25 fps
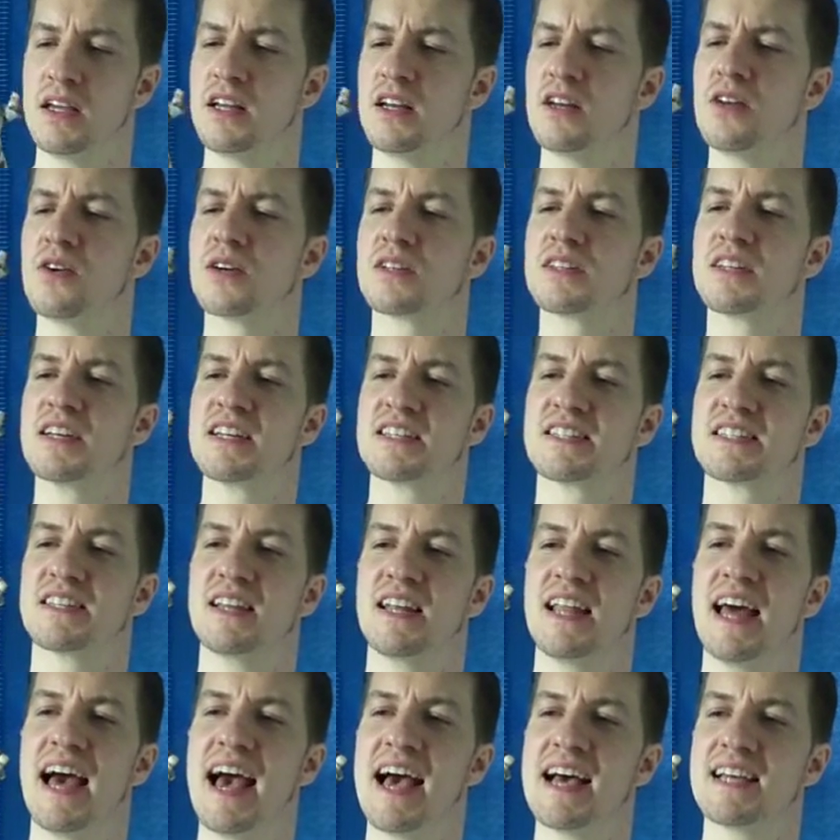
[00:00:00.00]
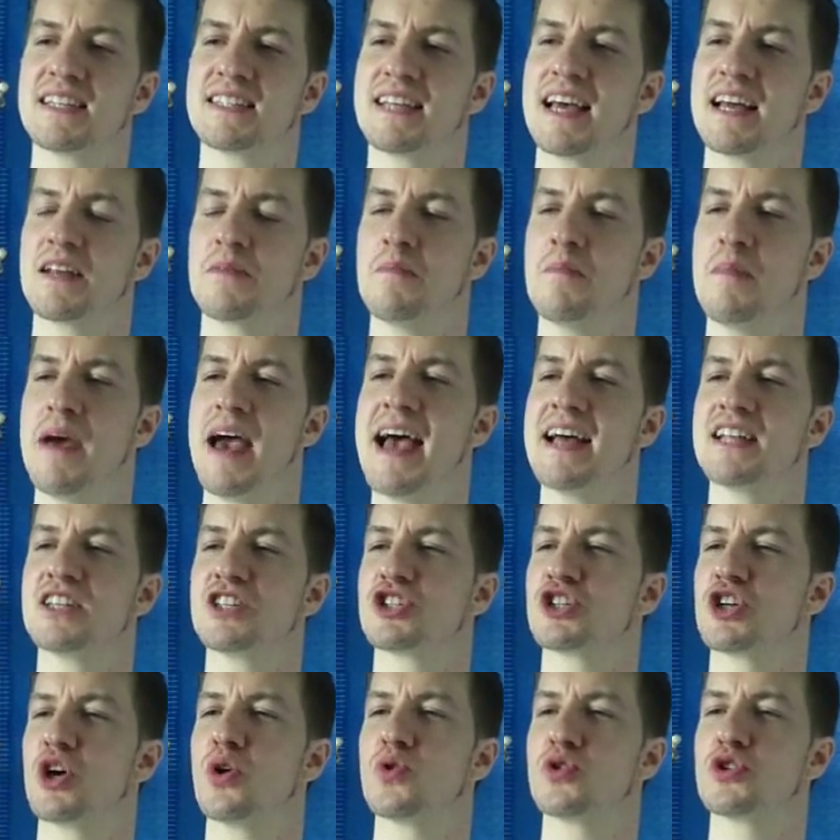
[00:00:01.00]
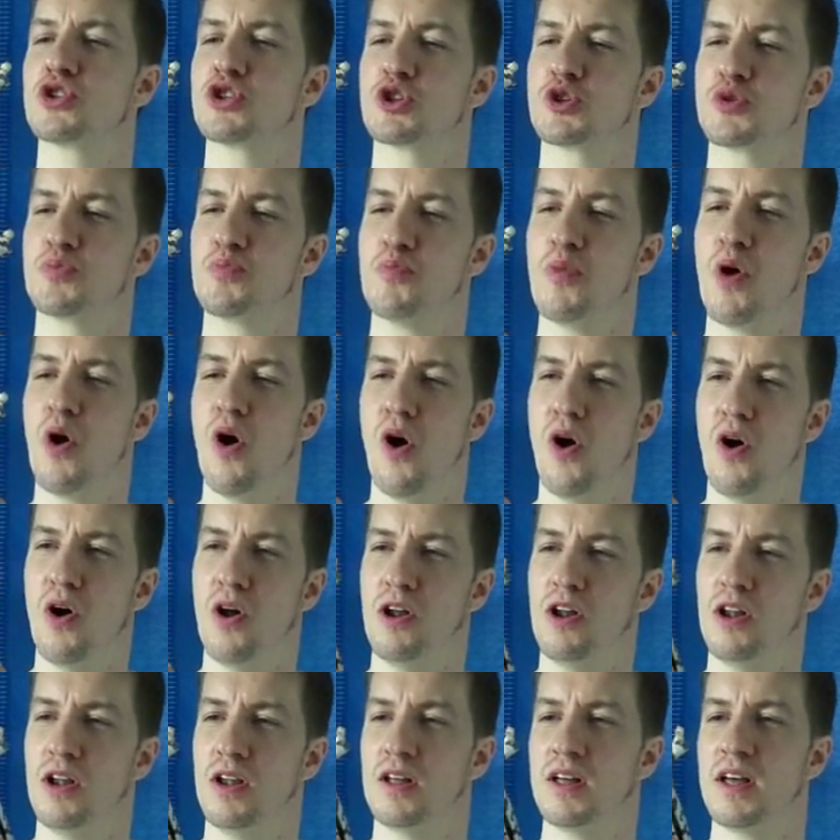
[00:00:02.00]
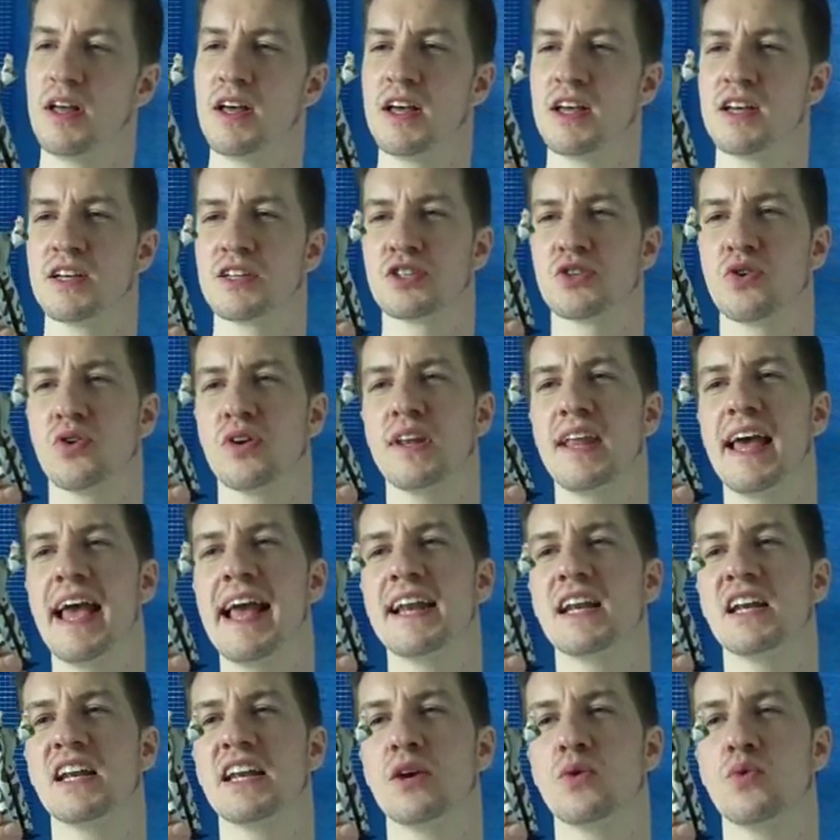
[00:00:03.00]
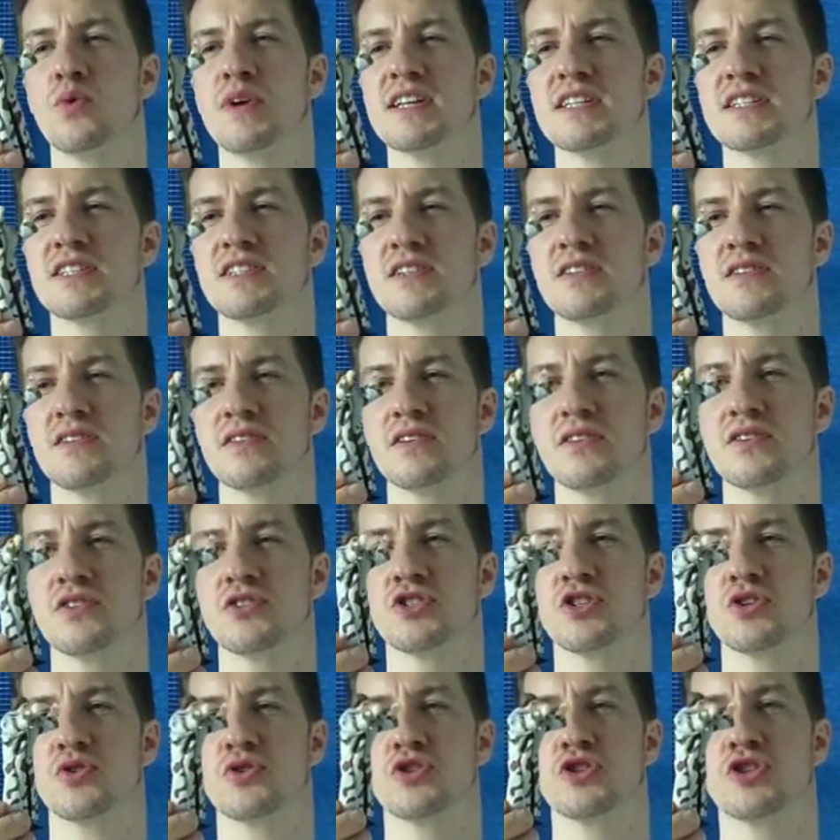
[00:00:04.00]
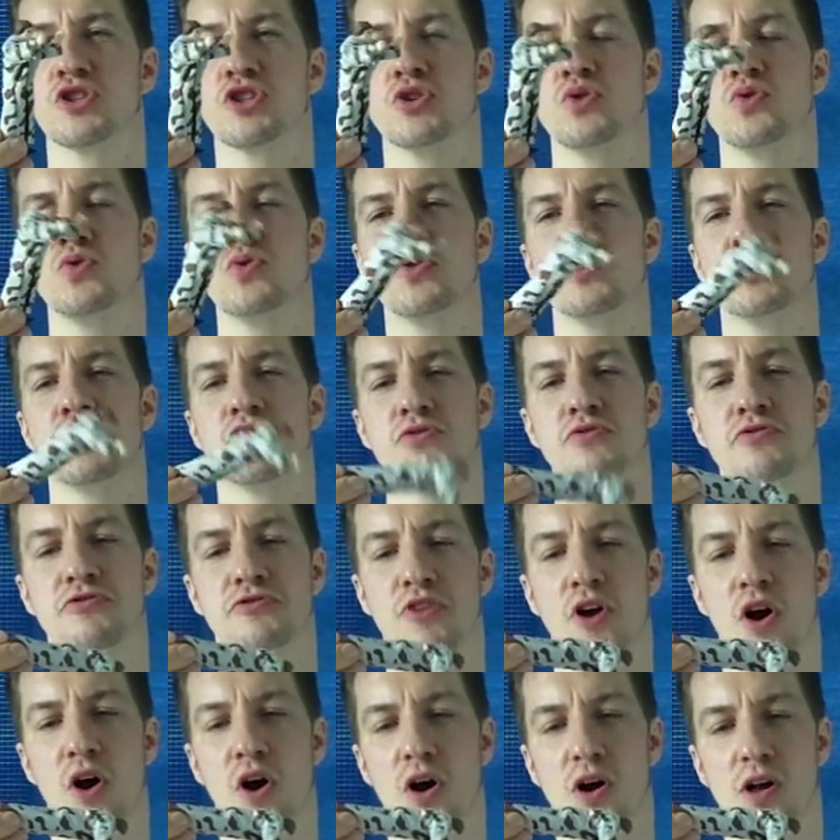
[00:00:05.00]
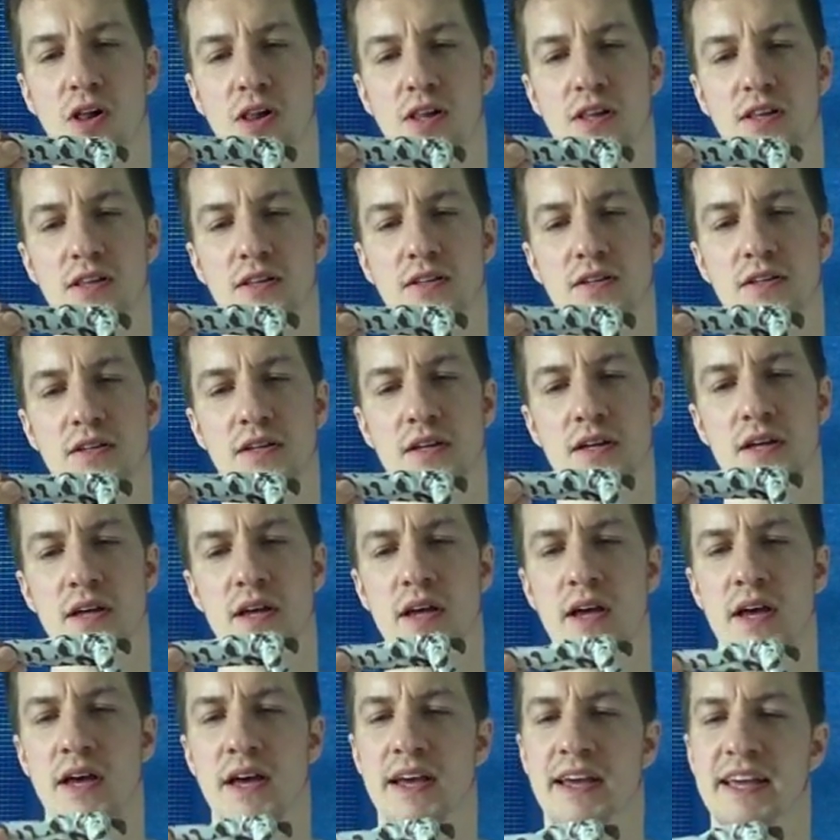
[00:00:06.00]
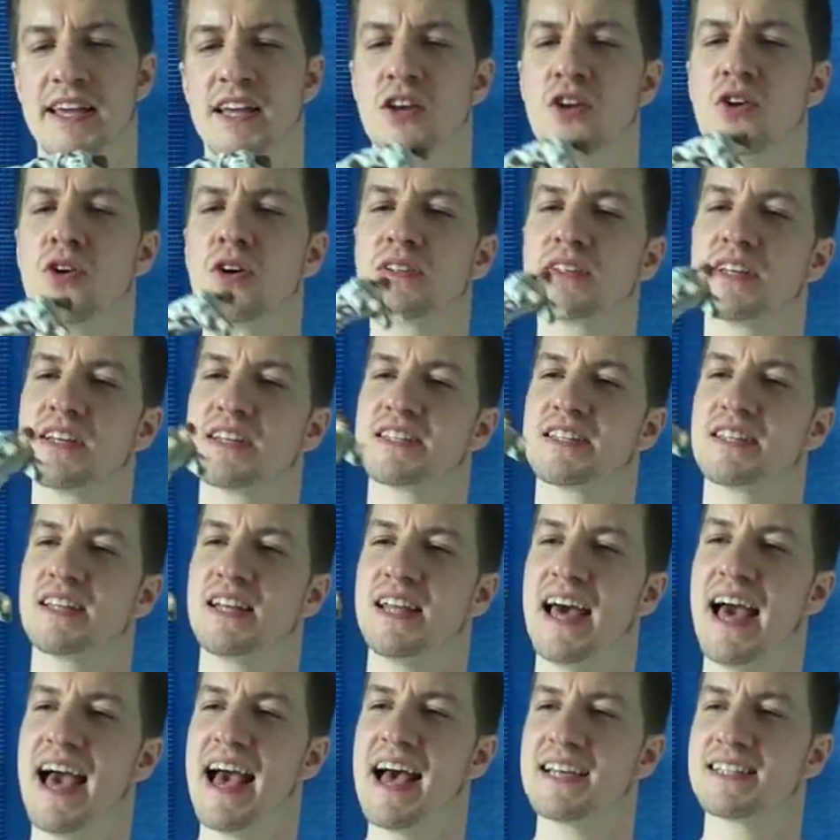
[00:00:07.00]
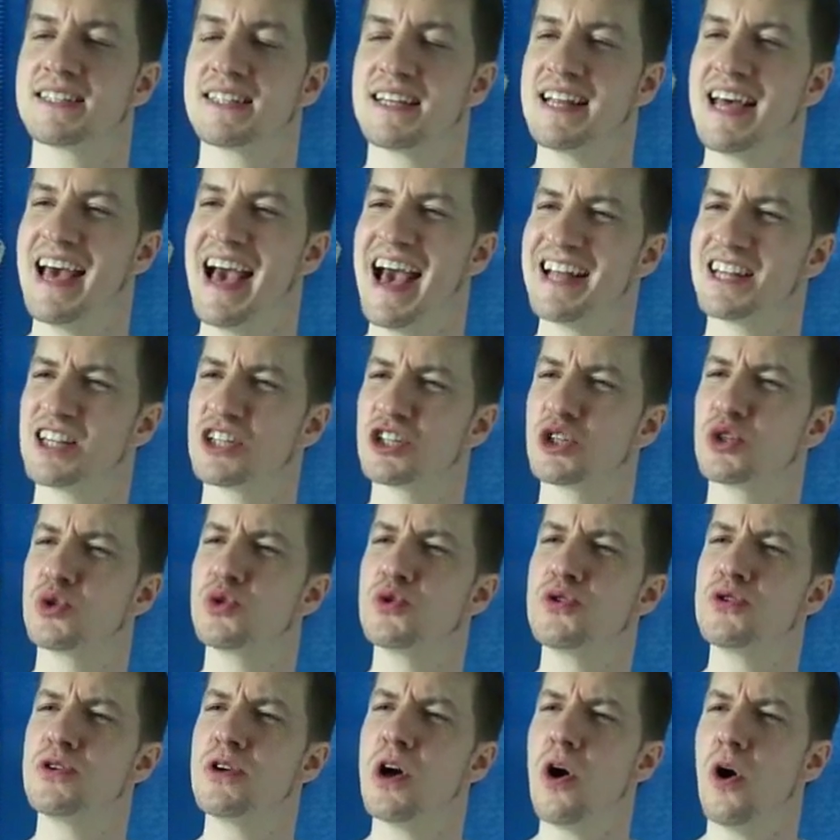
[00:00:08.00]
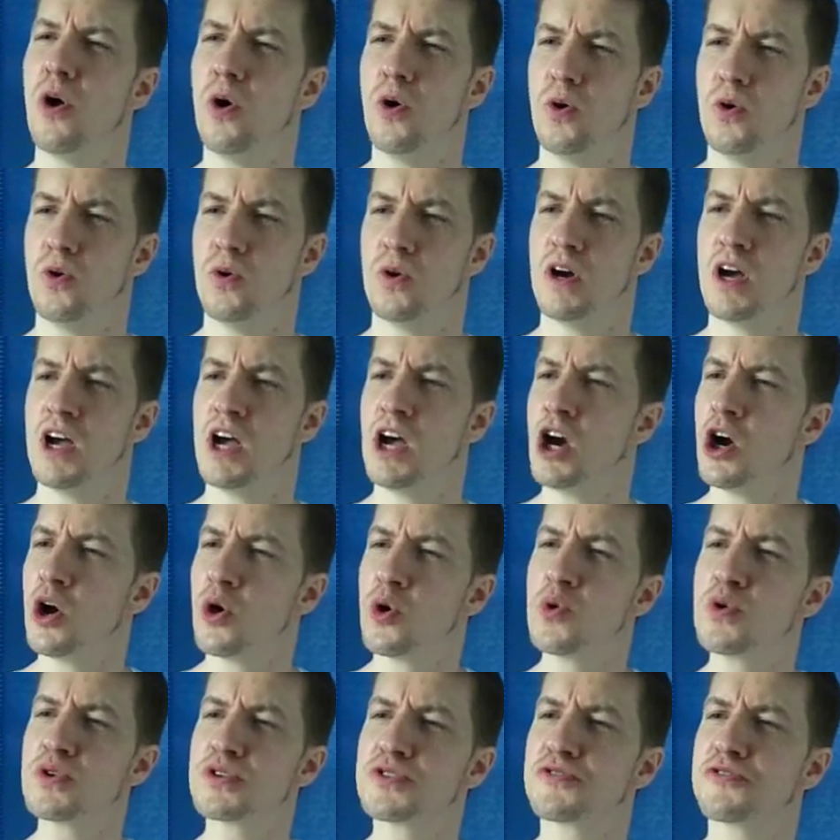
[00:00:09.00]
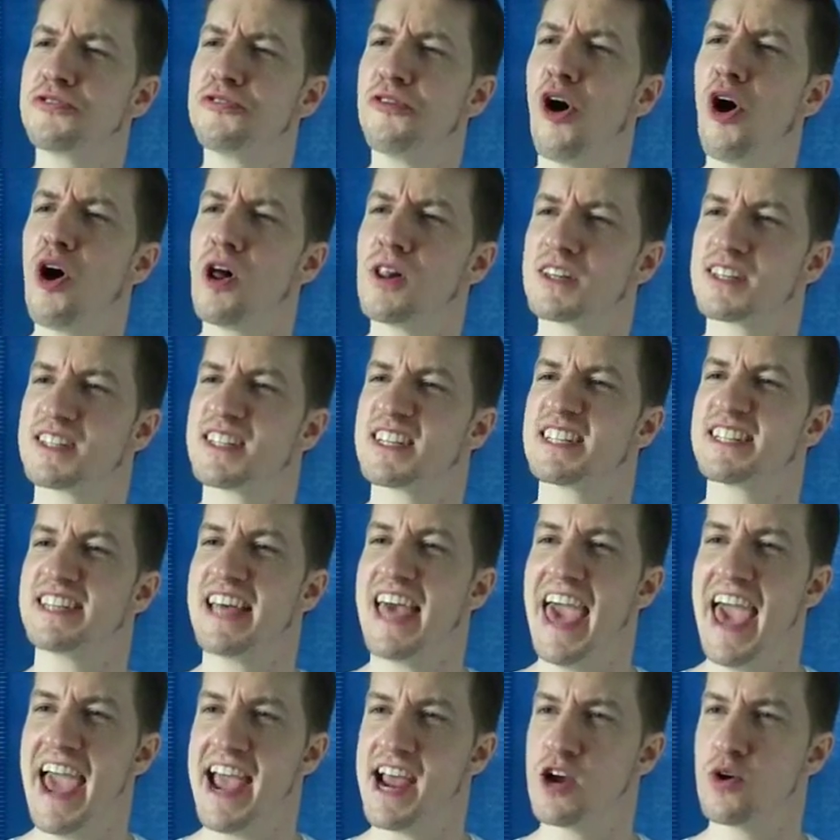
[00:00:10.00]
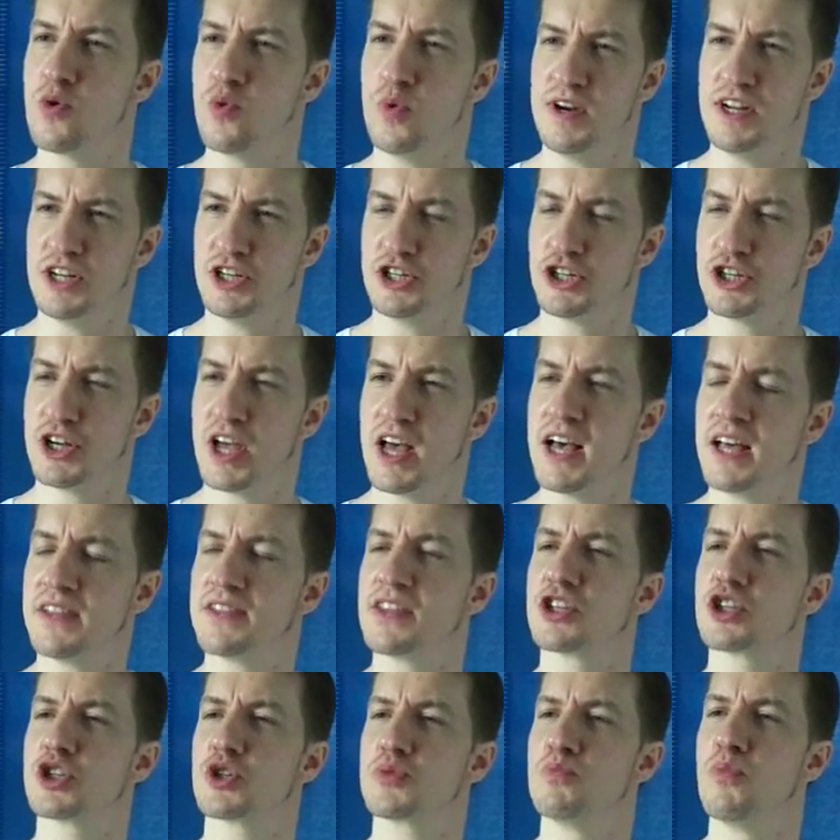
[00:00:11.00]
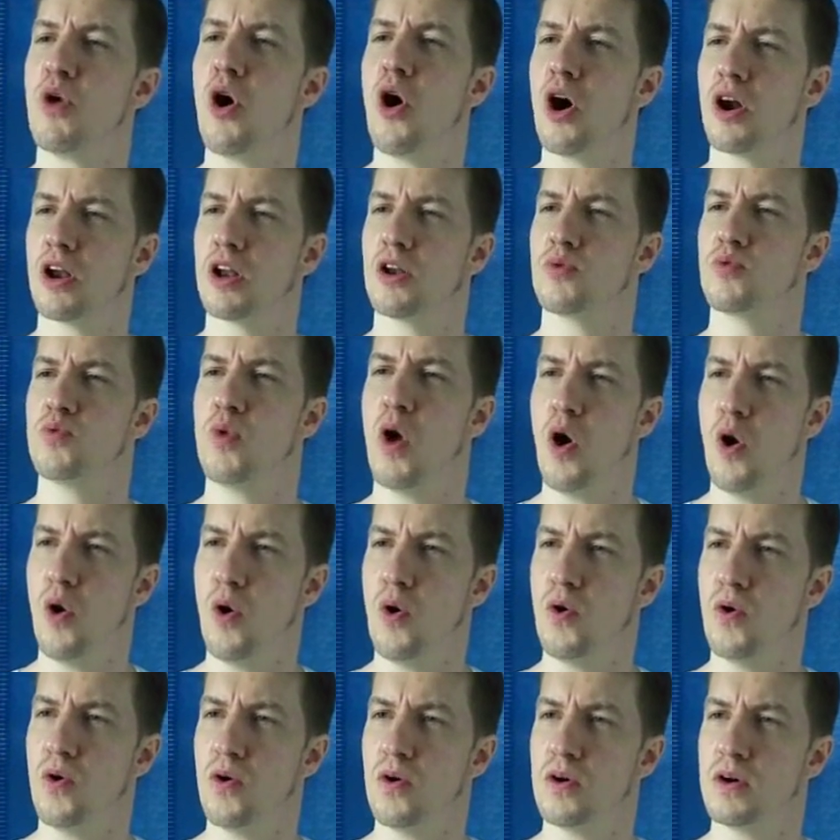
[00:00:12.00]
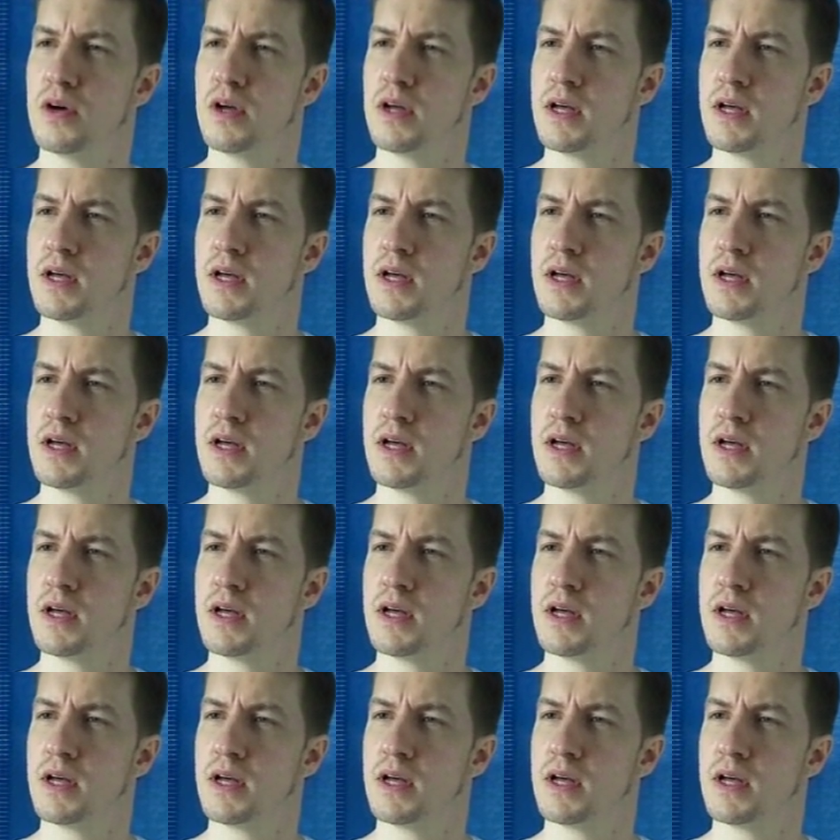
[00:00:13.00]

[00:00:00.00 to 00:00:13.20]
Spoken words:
He looked his last at man so small, so lately risen, so soon to fall. He looked his last and had to know whose fault this anguish, this mortal woe.